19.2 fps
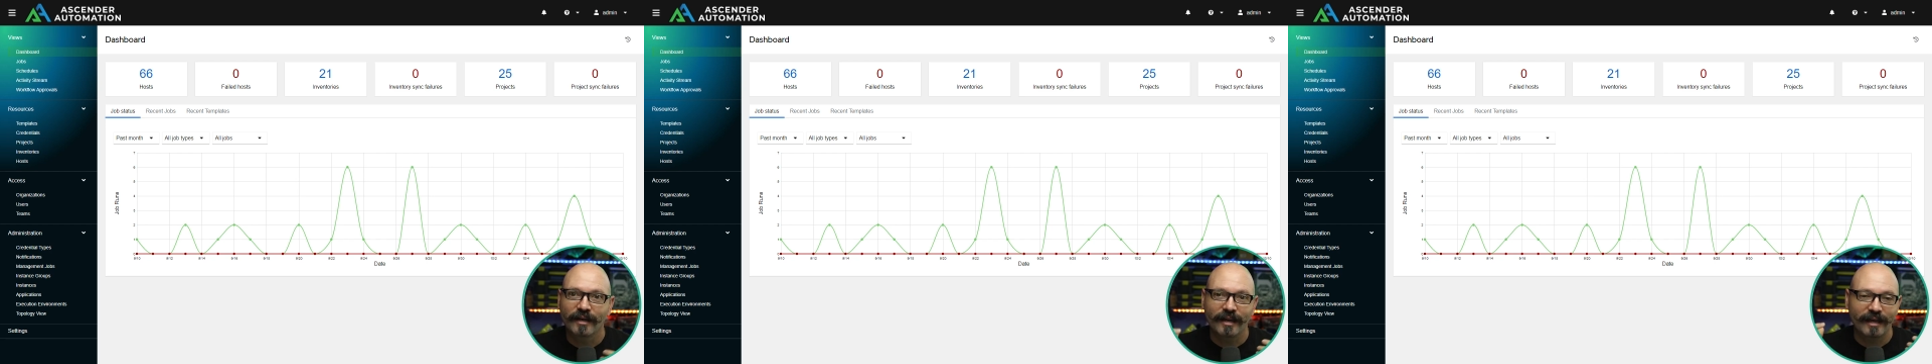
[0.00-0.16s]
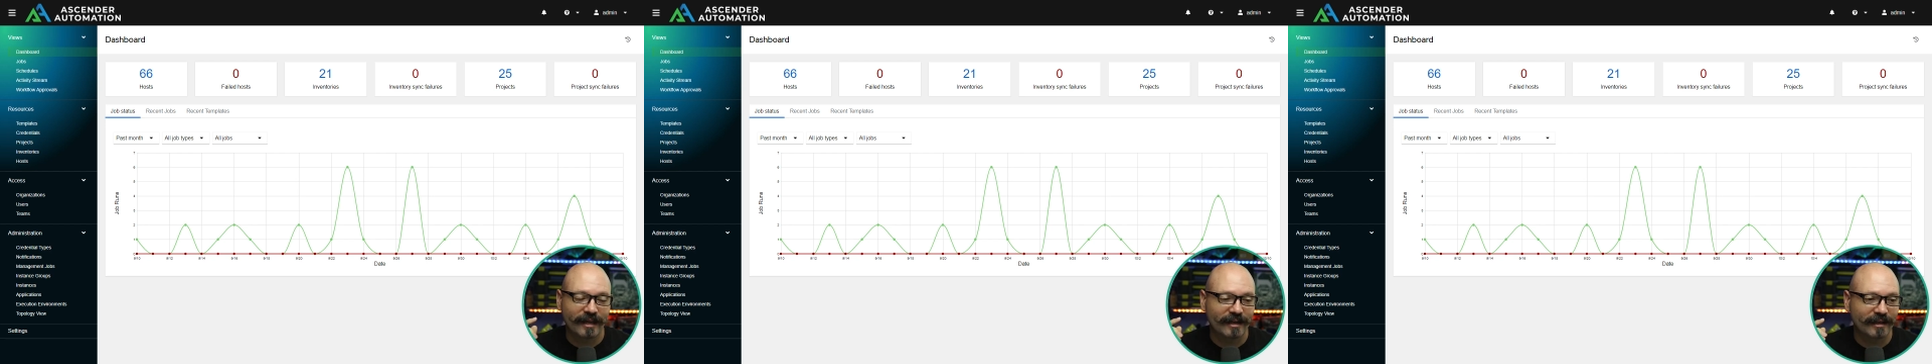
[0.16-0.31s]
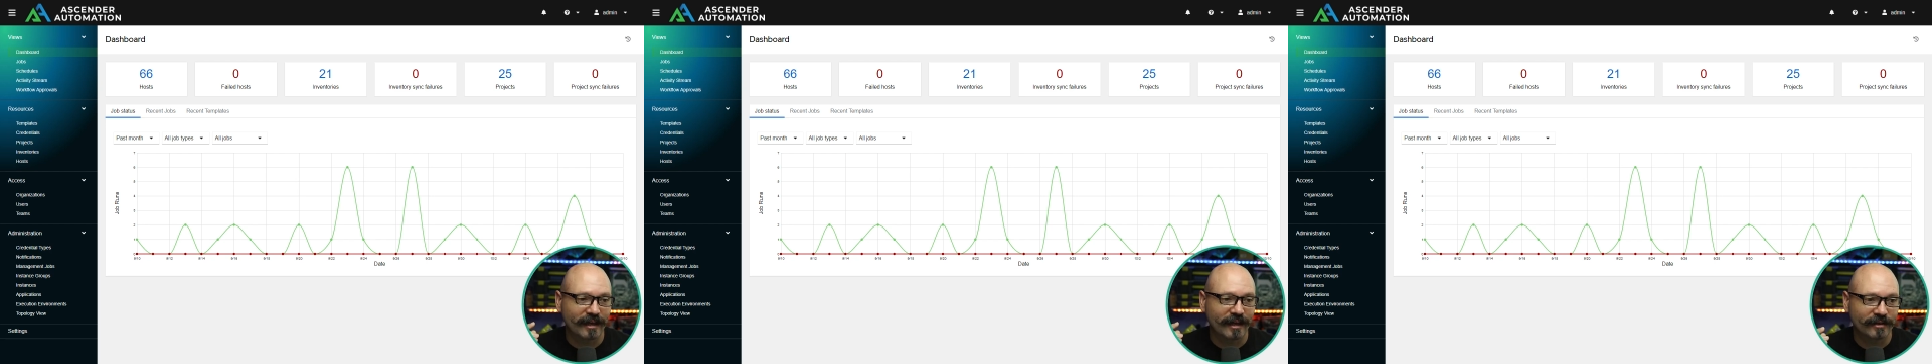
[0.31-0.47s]

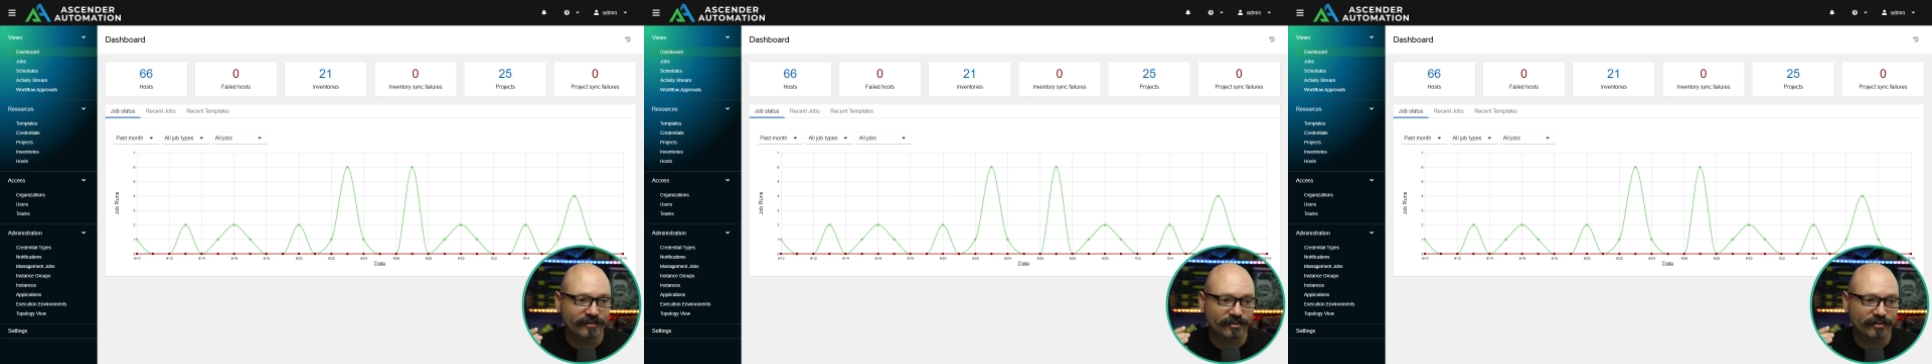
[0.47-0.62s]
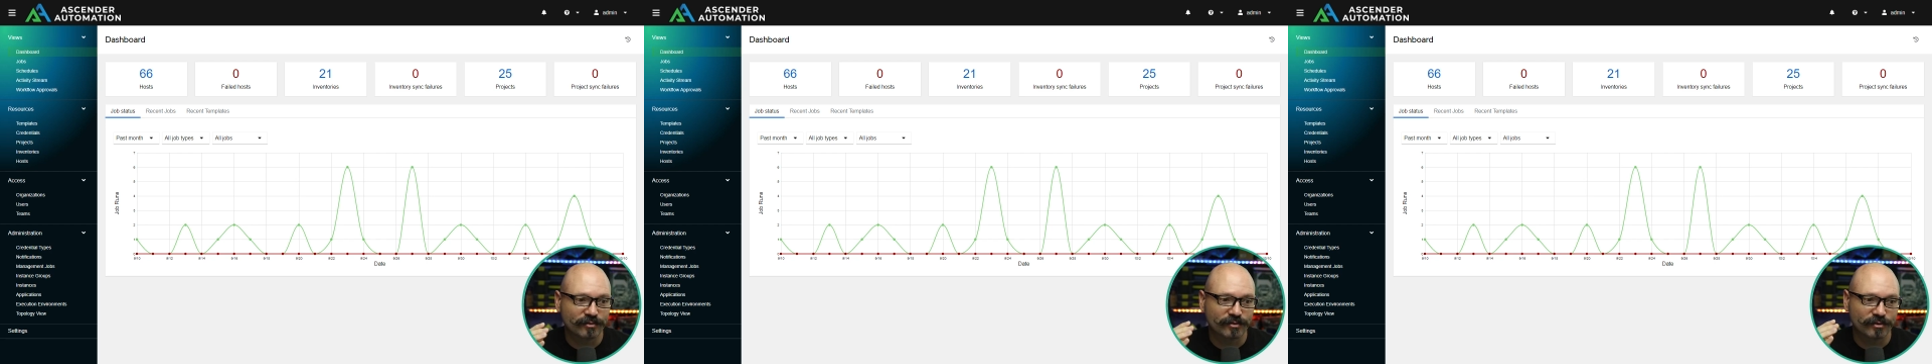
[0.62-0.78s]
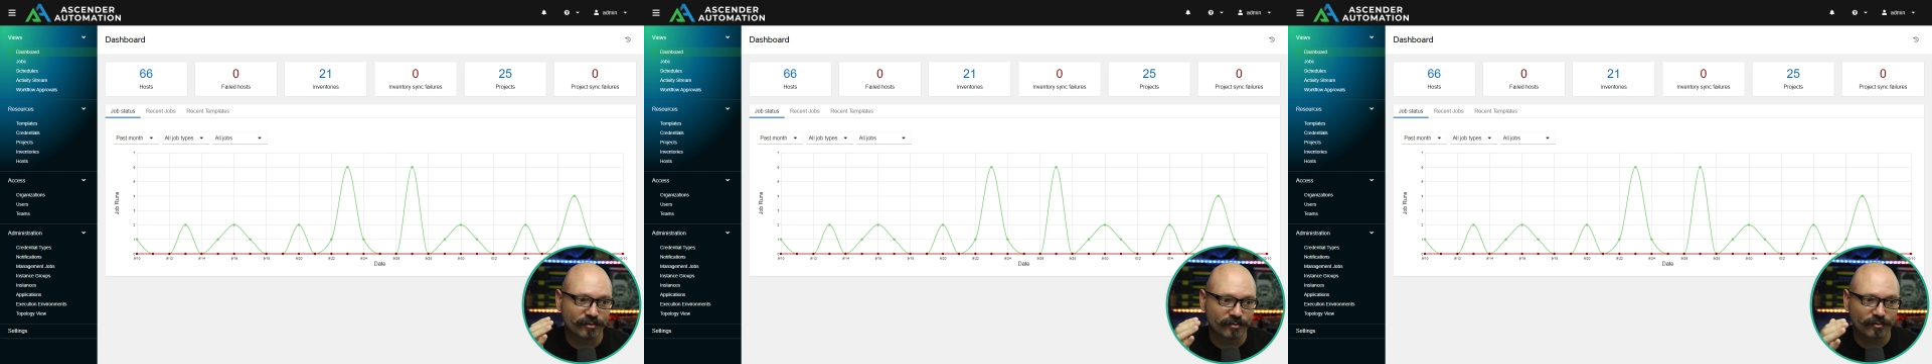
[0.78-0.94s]
and allows you
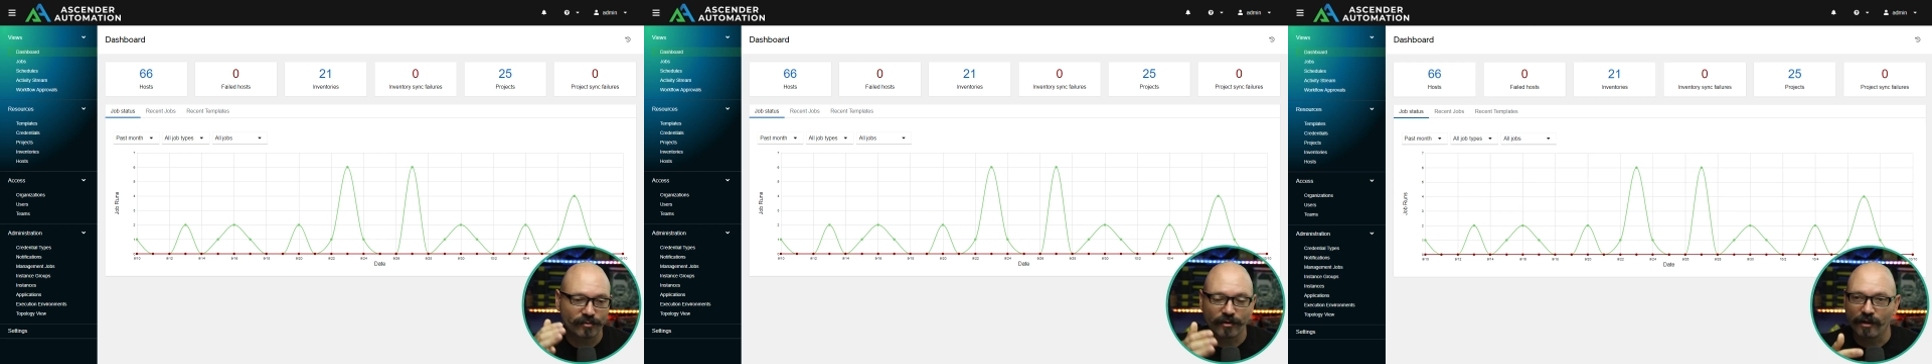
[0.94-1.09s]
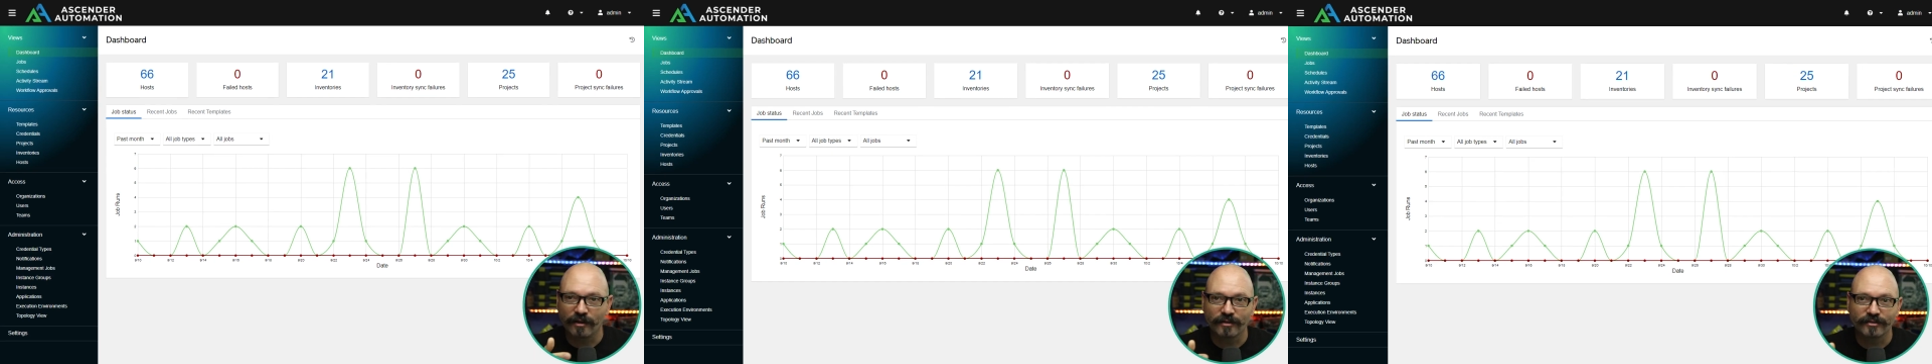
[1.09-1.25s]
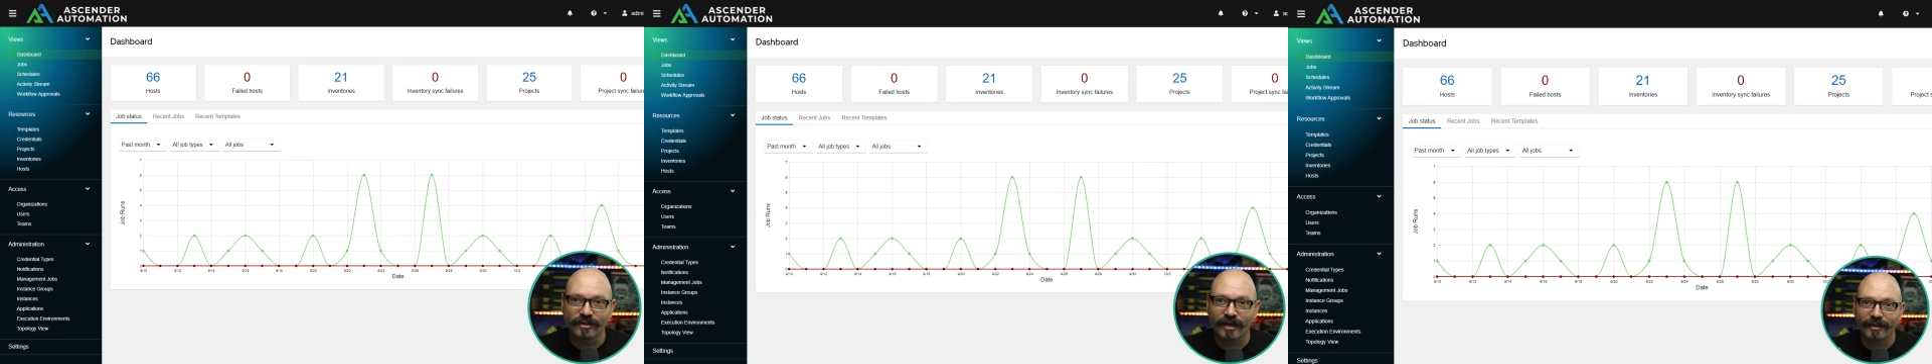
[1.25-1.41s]
to
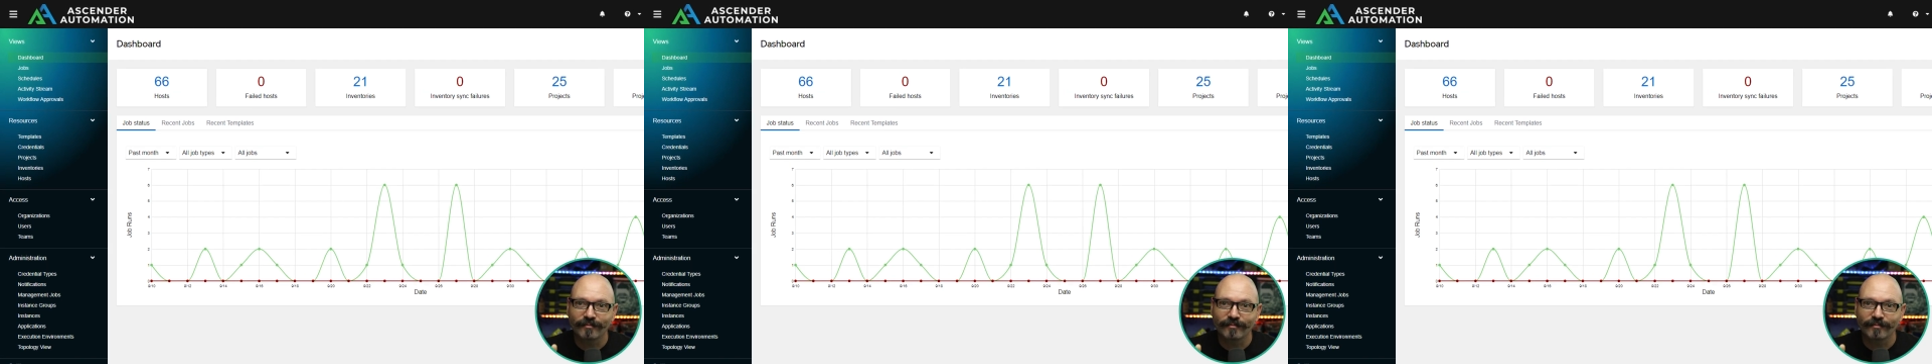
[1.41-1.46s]
call a job